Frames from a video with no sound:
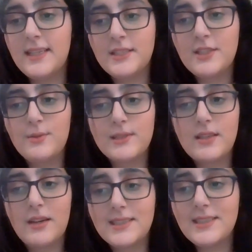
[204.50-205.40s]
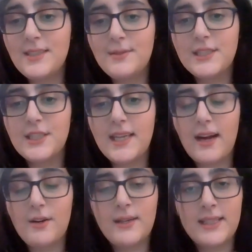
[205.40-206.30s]
Angela was constantly reaching
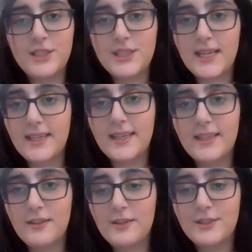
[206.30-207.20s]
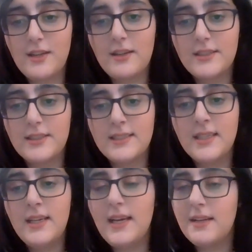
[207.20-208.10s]
out and checking in on her daughters
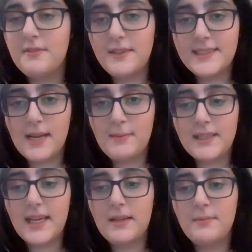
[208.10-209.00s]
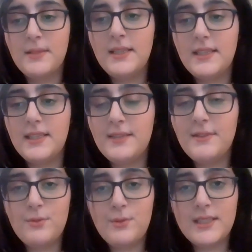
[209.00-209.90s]
and FaceTiming them.
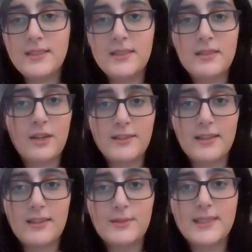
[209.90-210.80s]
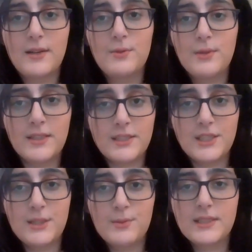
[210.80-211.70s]
Even when Darnella was at work,
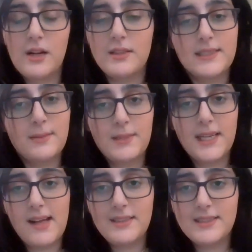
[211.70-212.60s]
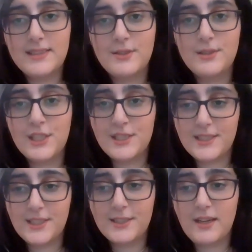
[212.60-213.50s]
she was calling somebody else so she could
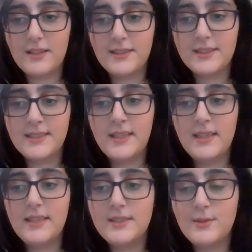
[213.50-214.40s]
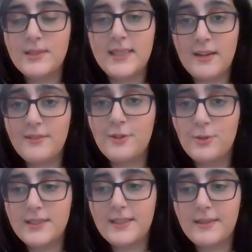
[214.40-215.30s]
see her daughters. So it's out of the
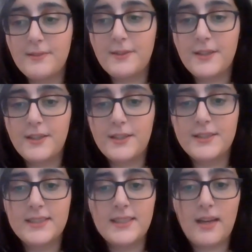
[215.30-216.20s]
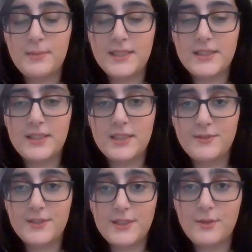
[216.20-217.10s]
ordinary for her to not be in
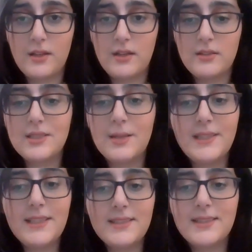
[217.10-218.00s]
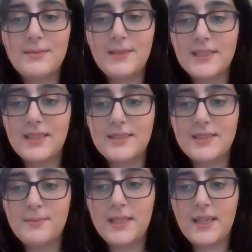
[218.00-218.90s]
touch for so long. Something that doesn't make sense
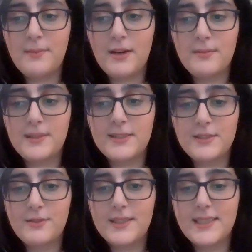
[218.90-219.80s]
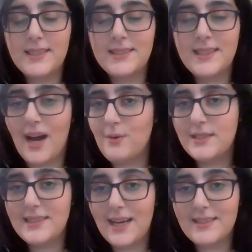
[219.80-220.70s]
to me about Amir's story is how
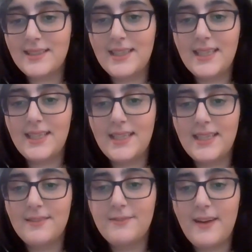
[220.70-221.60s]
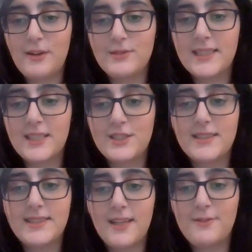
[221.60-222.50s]
exactly he found
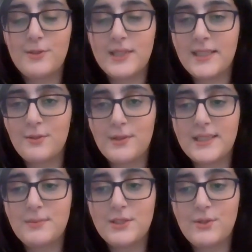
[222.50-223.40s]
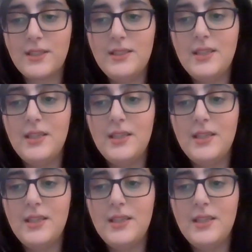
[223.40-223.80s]
Angela's cell phone in a random store.